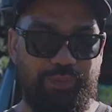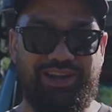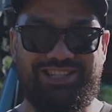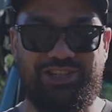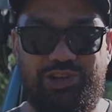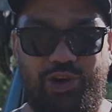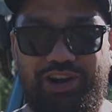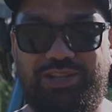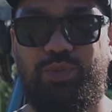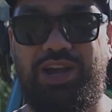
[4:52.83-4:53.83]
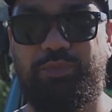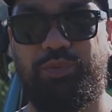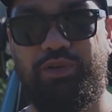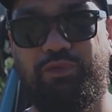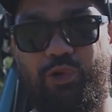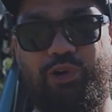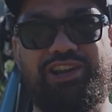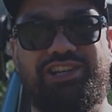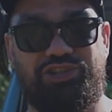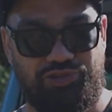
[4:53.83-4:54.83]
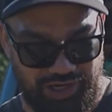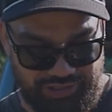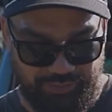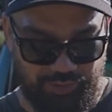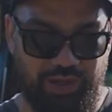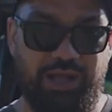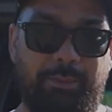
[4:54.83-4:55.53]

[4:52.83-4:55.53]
but it's not as weatherproof or indestructible.